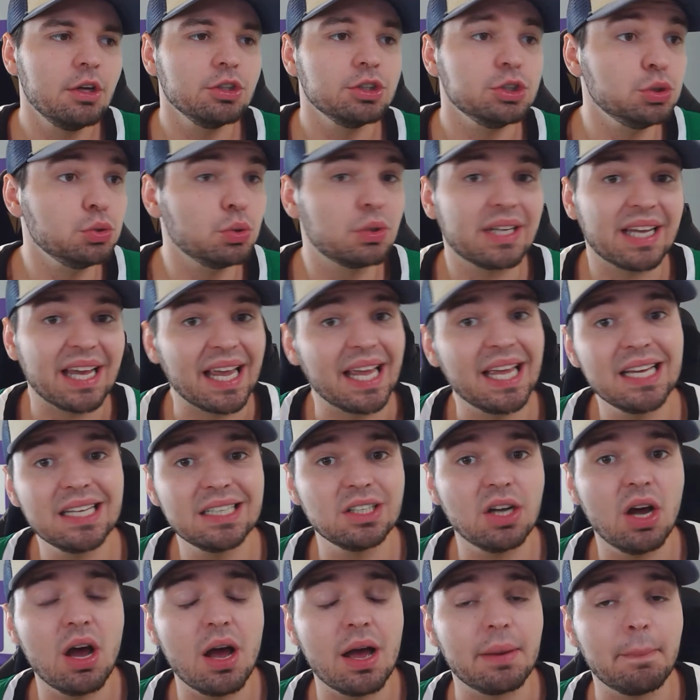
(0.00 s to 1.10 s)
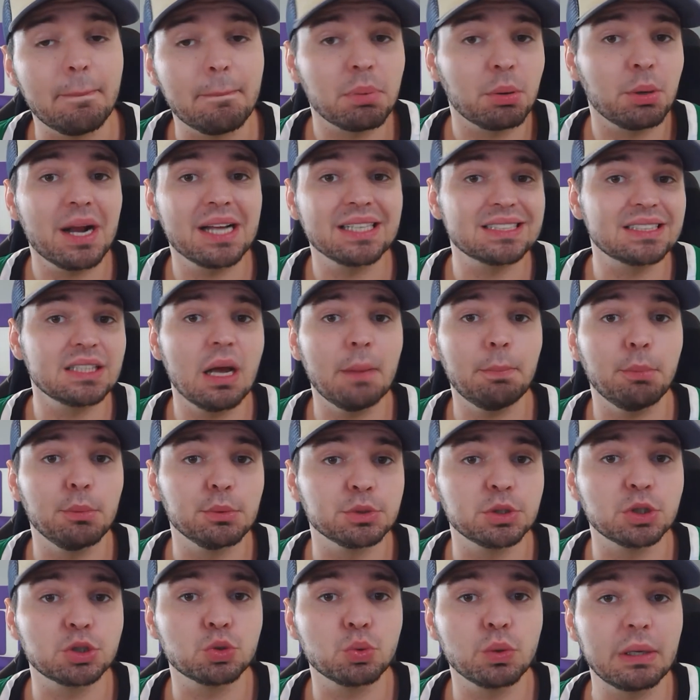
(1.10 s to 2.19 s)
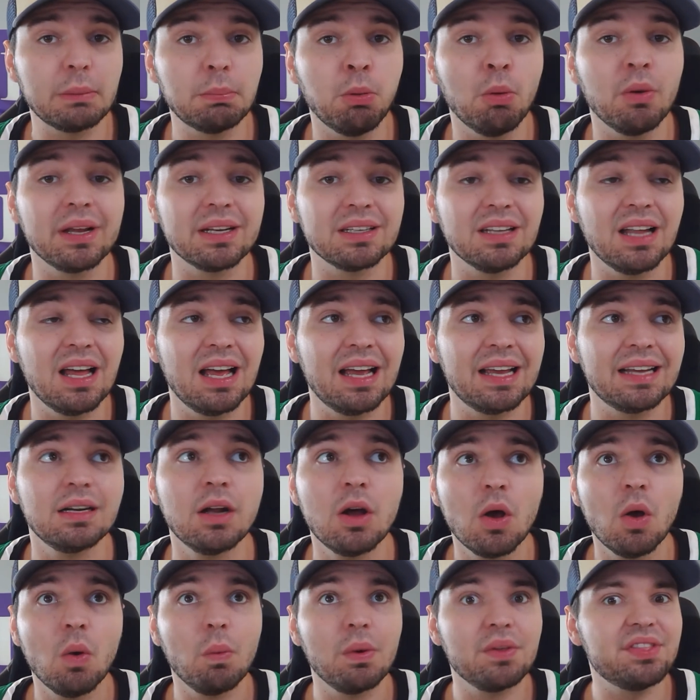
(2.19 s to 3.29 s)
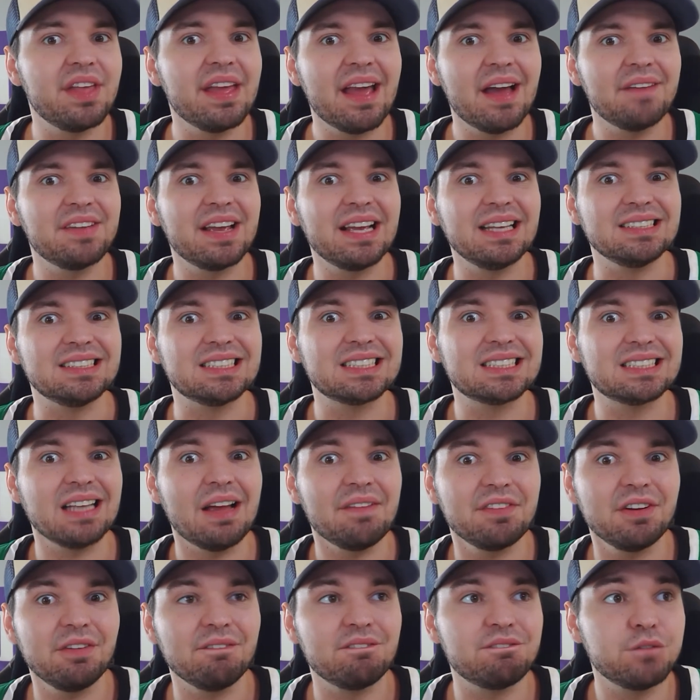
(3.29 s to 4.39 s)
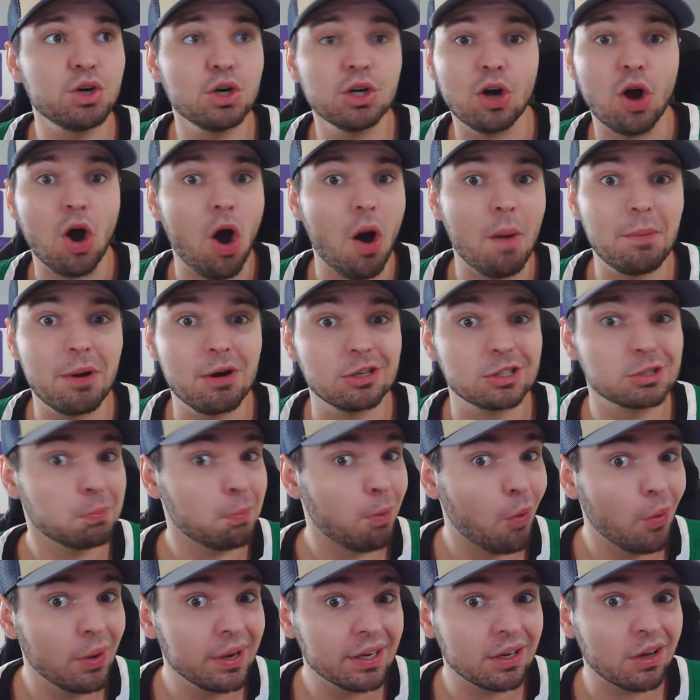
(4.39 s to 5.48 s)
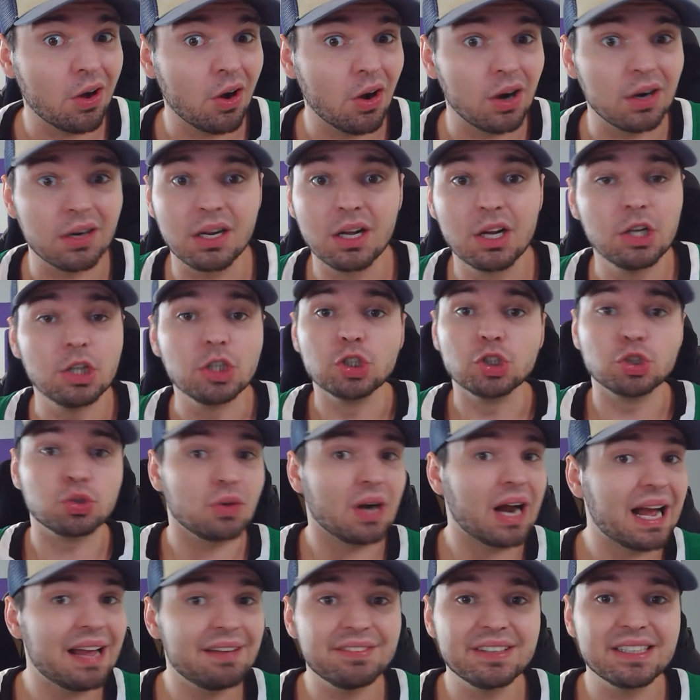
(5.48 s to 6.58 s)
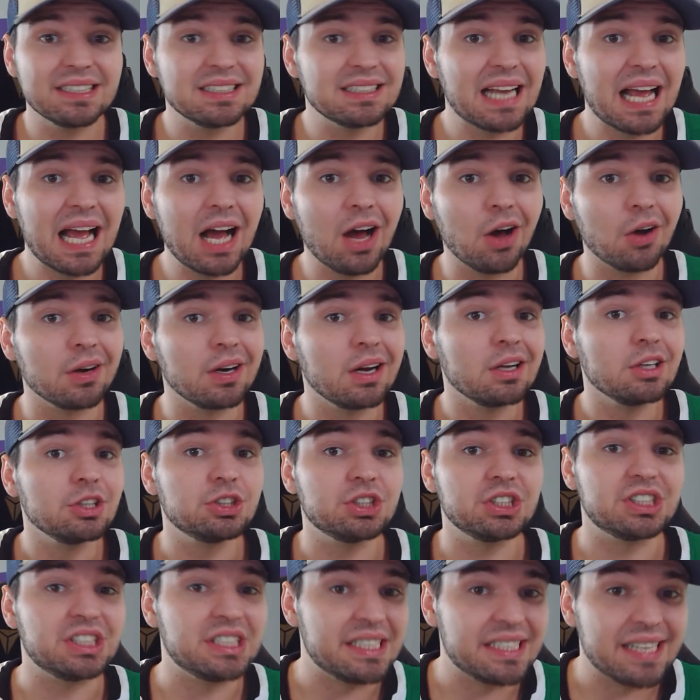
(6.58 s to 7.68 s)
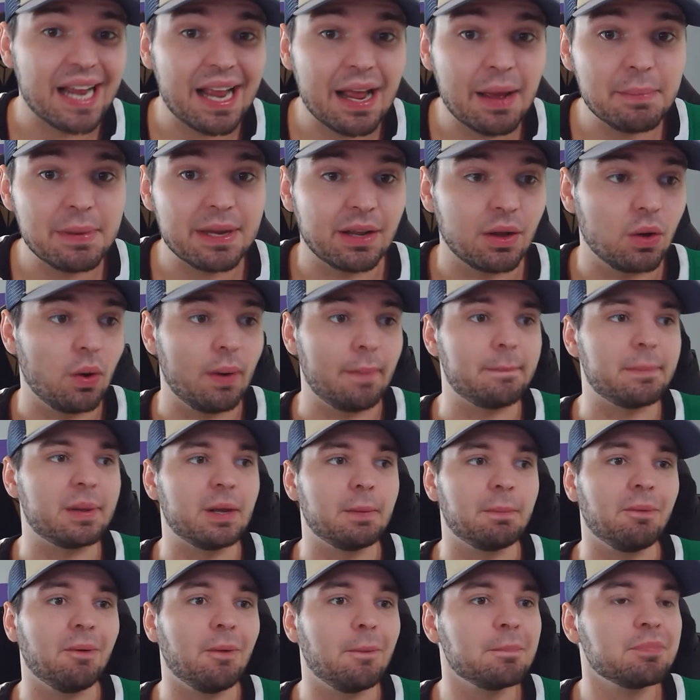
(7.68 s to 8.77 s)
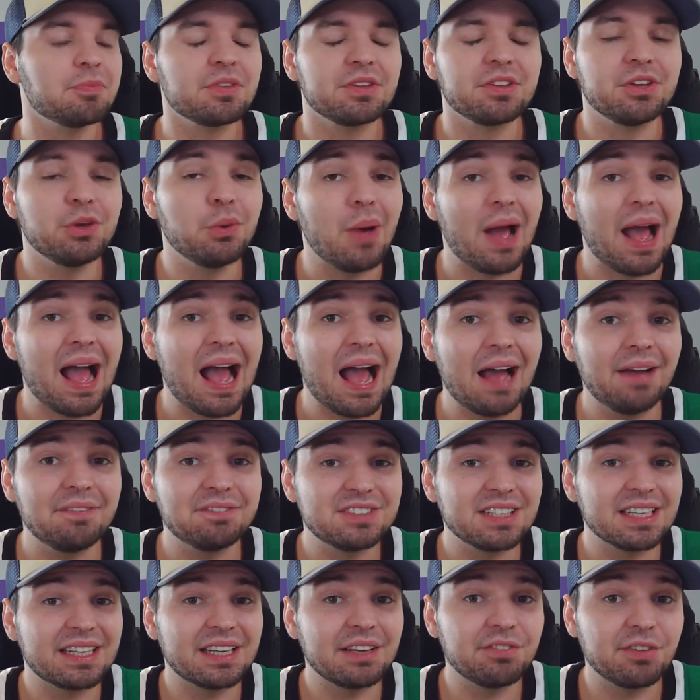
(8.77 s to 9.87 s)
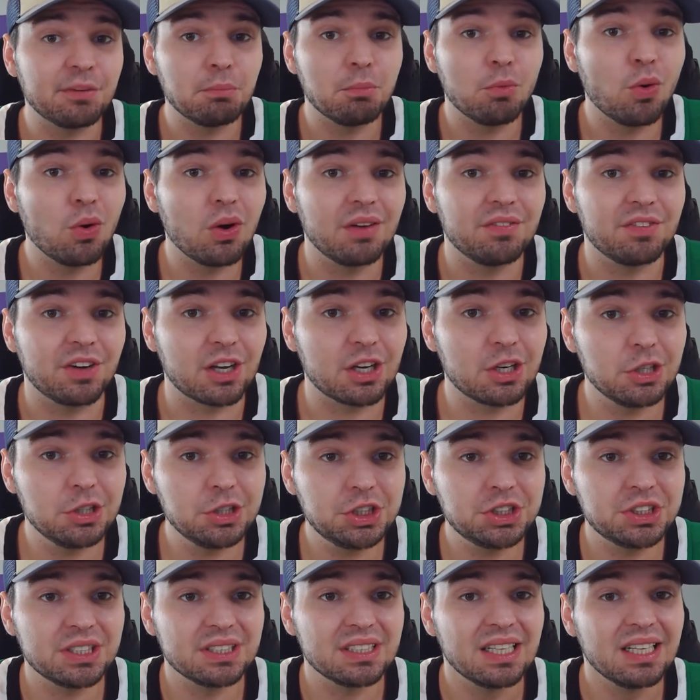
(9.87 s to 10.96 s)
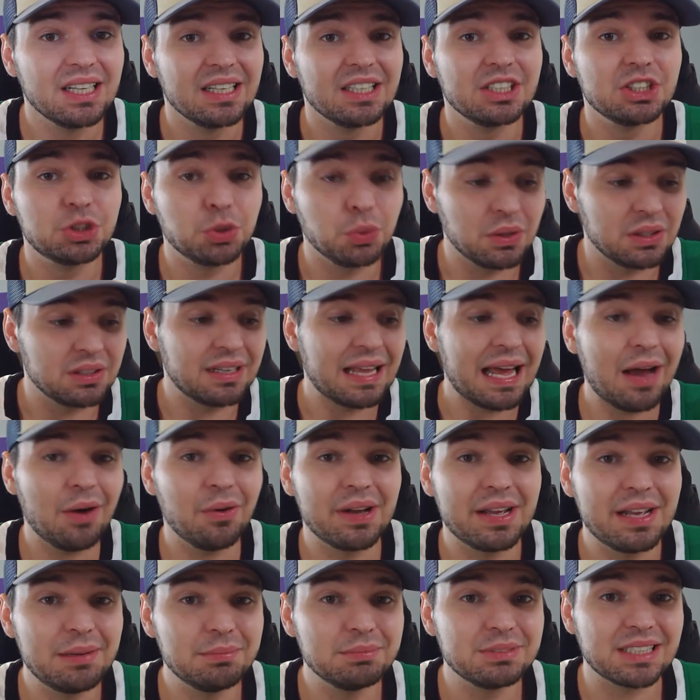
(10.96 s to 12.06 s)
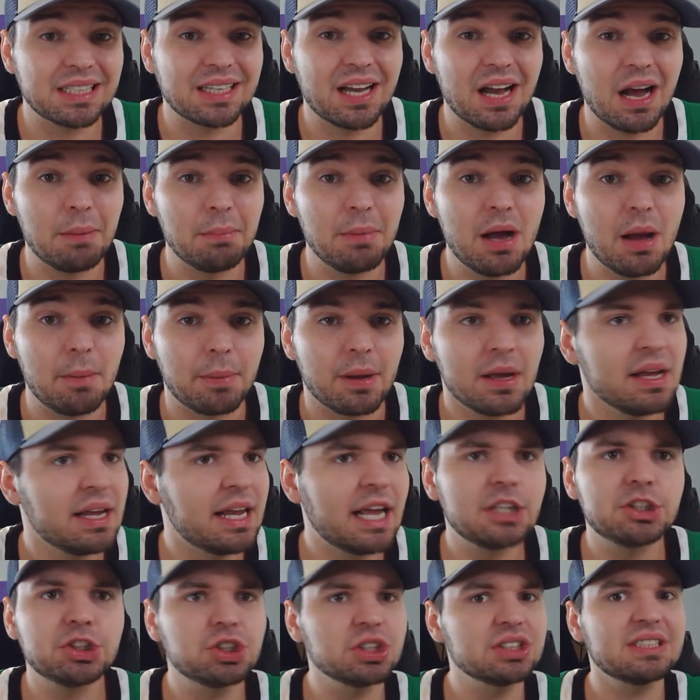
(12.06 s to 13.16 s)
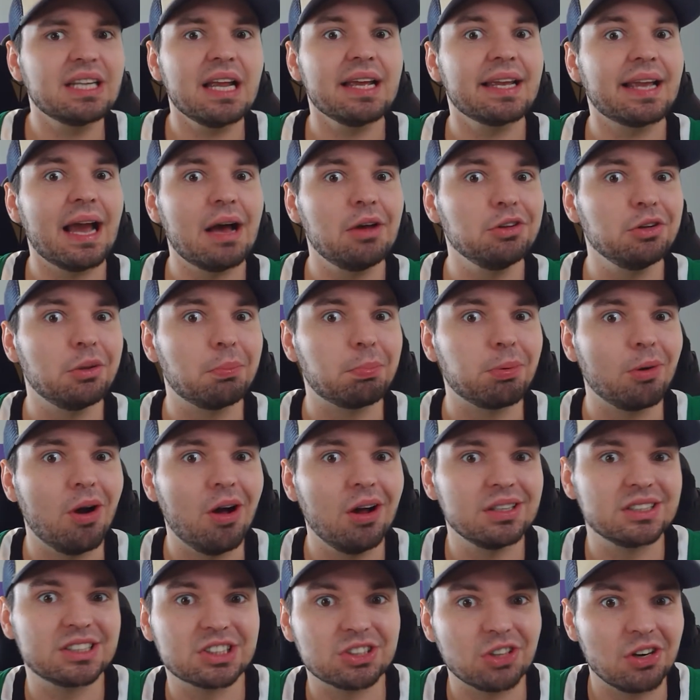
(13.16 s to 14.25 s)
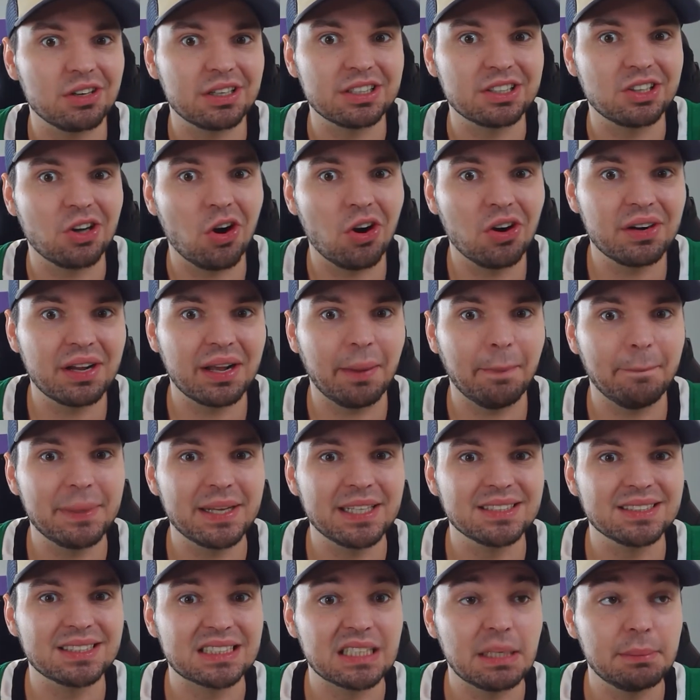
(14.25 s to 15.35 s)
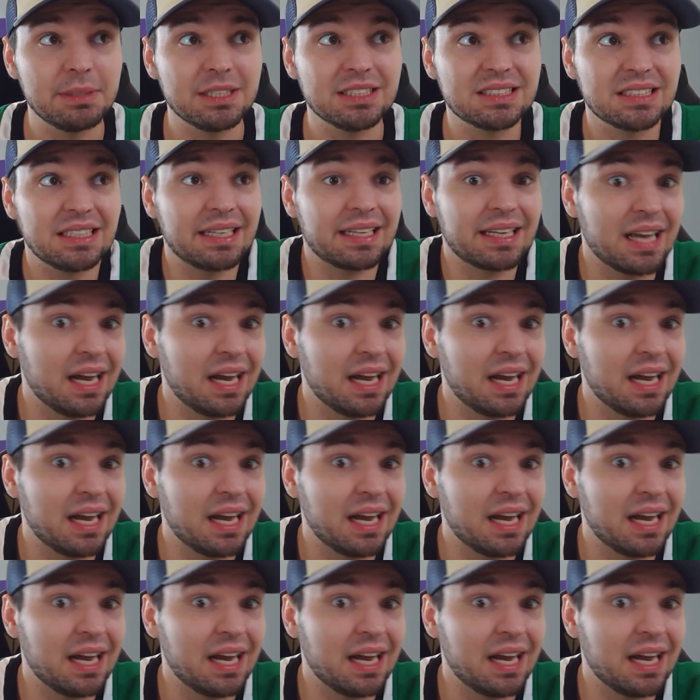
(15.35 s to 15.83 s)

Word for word: You cannot press up on the three-point line when they have a 7-foot almost point guard driving down, just yamming on people. You have to give him more of a cushion to allow him to come up. It's just like how LeBron started guarding Ben Simmons and it